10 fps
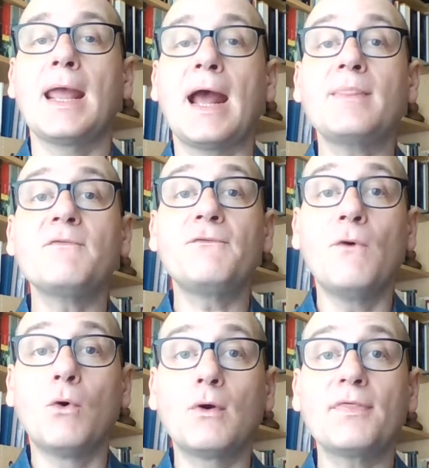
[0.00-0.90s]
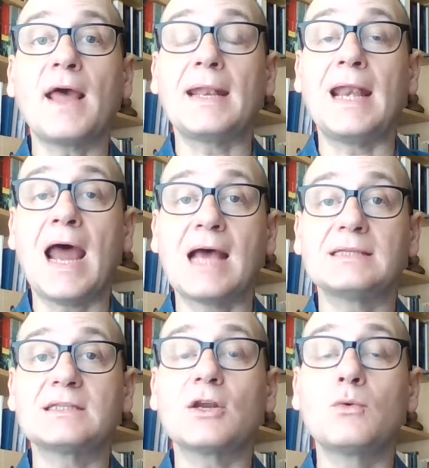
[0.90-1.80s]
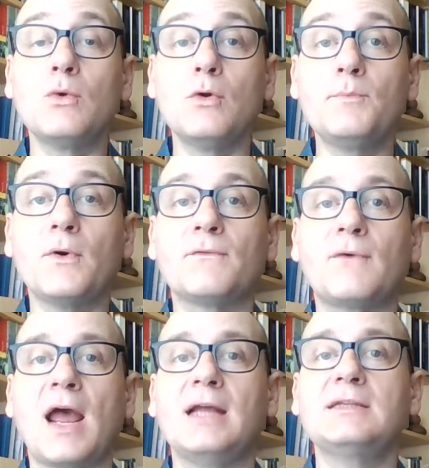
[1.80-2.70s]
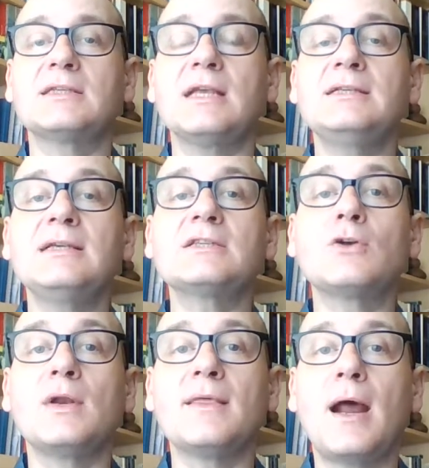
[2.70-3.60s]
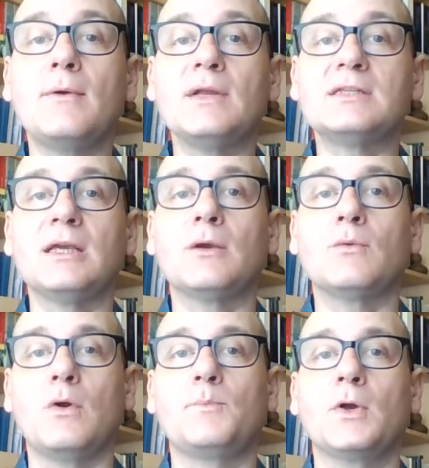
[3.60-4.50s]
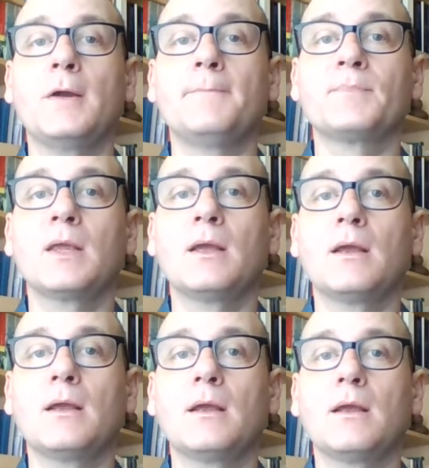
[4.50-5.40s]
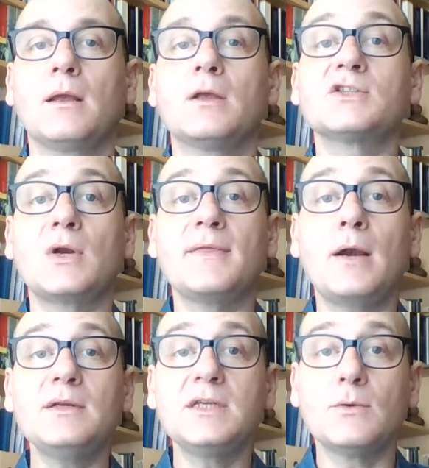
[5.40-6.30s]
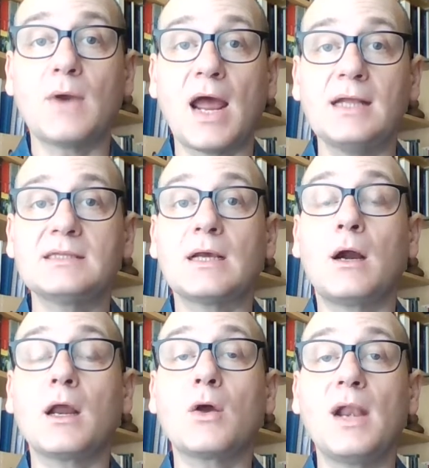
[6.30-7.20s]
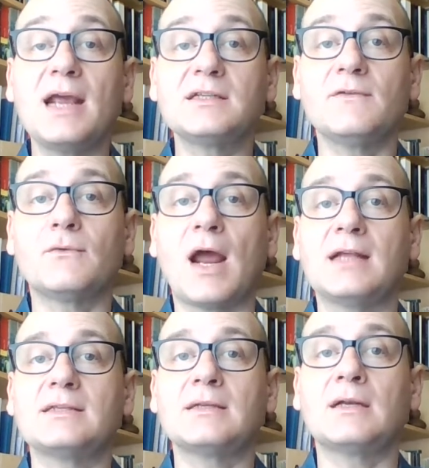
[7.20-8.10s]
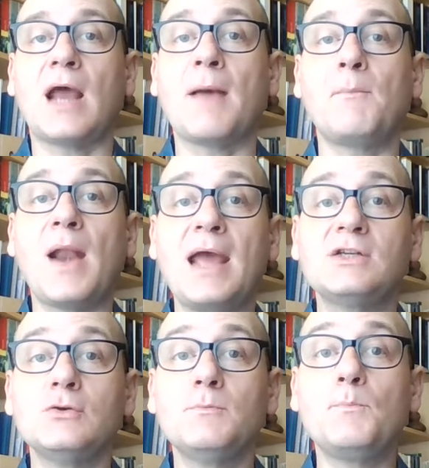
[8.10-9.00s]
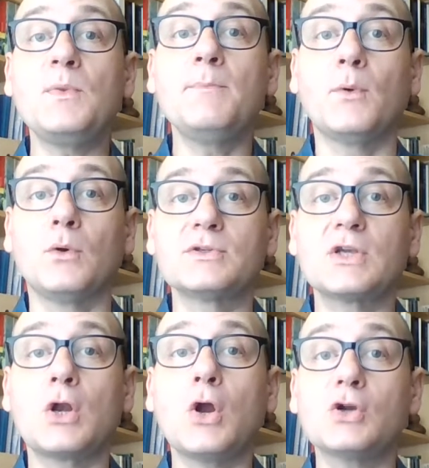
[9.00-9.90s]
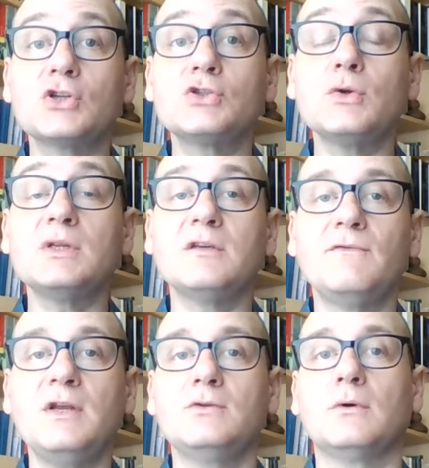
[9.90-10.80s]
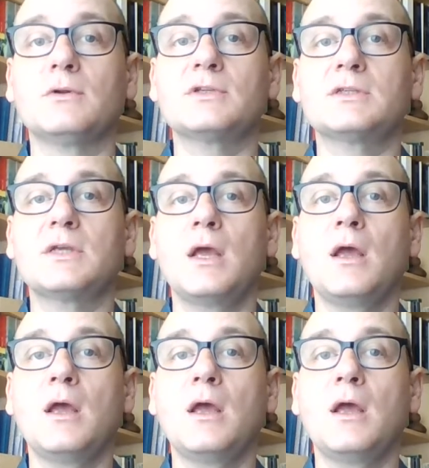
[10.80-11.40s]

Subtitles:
And the fourth and last group of rights is the solidarity group. Solidarity rights are collective rights that apply to peoples, not to individuals.